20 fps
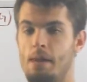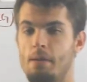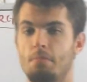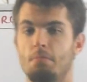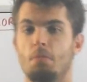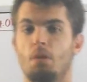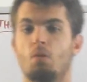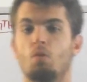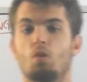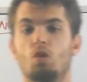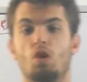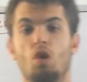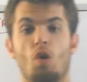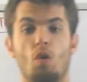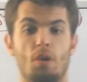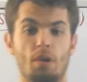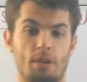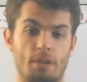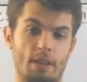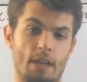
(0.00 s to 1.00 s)
but we'll go
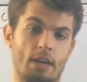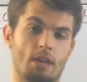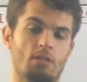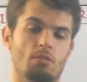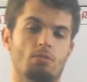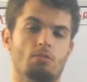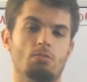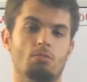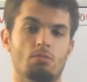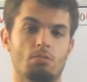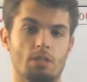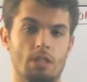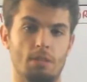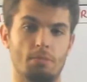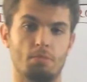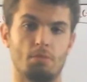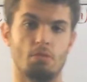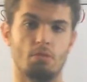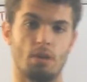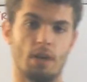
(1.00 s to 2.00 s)
into that
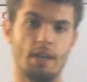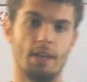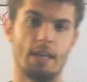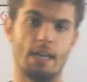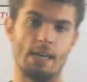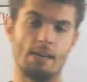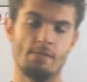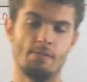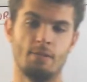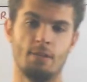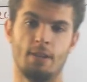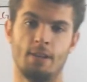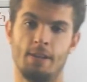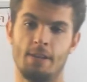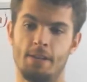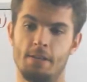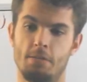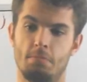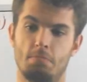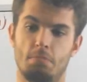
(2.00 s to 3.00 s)
deeper right now.
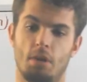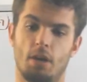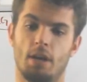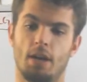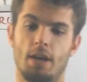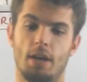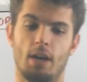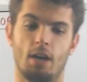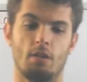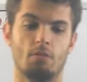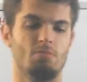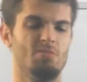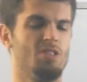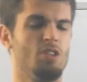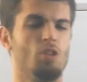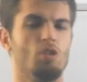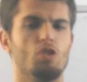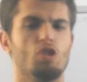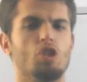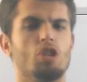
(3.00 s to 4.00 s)
But you
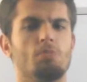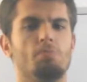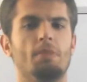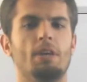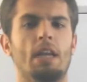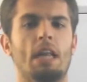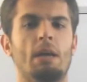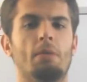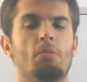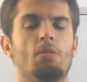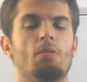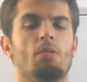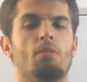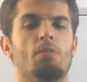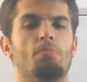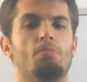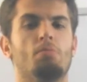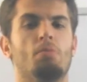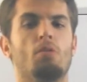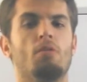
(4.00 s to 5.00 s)
know, it's just being able to
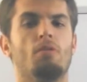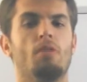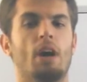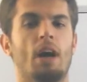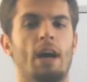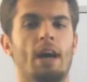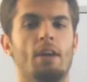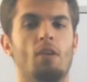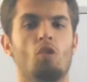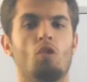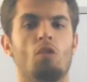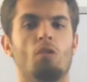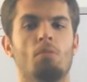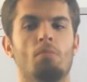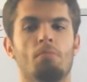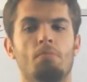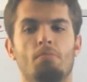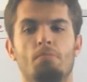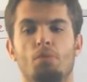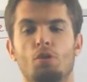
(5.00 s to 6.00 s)
provide or
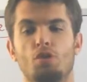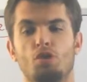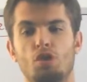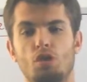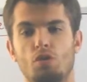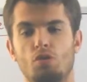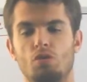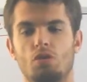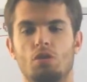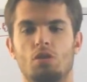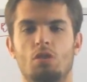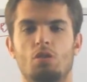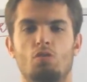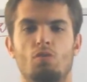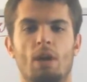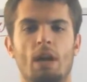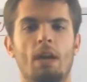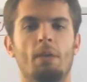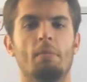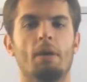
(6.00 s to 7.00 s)
produce the
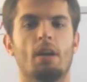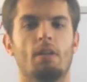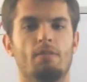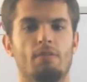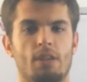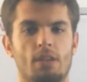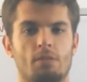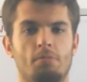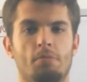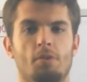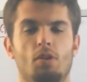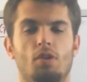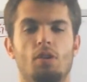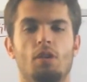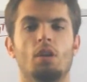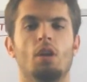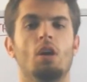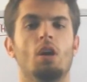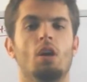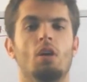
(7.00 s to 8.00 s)
right amount of flexibility
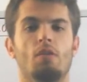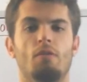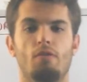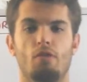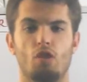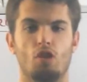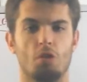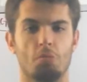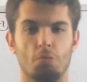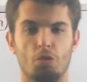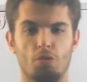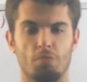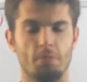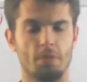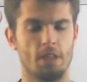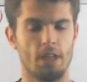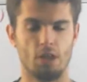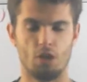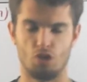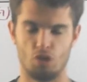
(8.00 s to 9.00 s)
for the movement
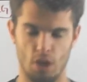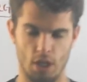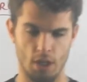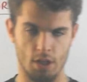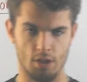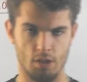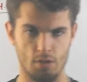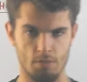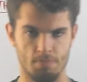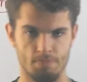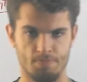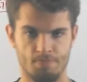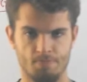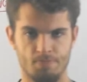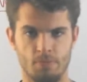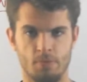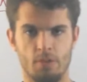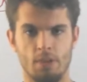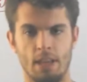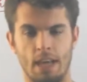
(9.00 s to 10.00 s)
that you're trying to do.
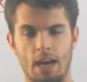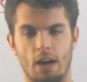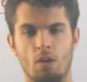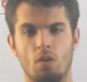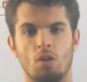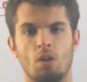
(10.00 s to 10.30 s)
Now,